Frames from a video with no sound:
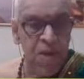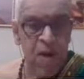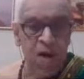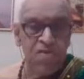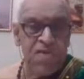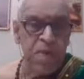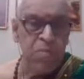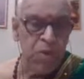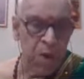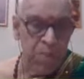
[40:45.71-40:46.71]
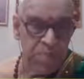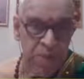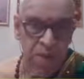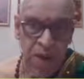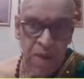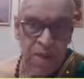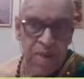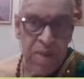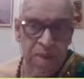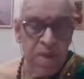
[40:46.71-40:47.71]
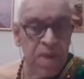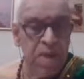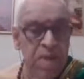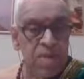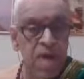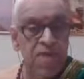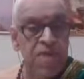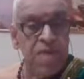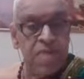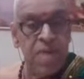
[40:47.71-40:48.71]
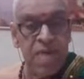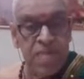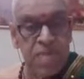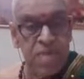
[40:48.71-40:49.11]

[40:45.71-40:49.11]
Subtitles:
of Sripuram where Devi resides.